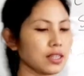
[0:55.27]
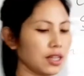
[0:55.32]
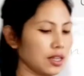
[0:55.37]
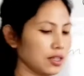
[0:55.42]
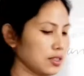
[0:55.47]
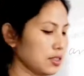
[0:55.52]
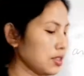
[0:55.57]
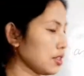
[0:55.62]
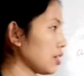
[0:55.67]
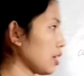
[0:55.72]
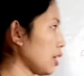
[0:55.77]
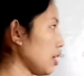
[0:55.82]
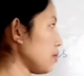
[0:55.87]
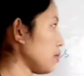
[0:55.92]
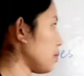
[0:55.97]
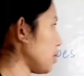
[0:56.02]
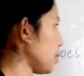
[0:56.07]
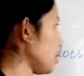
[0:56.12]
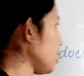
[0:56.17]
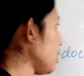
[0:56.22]
Answer can
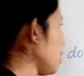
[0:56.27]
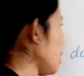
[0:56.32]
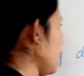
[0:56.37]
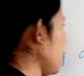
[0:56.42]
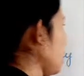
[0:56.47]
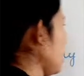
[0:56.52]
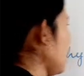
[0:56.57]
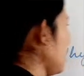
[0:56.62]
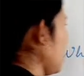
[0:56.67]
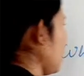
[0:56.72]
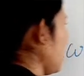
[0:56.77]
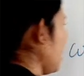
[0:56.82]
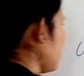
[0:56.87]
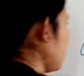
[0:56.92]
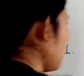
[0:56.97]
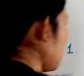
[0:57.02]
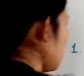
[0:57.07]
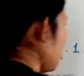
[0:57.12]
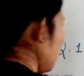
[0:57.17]
be like,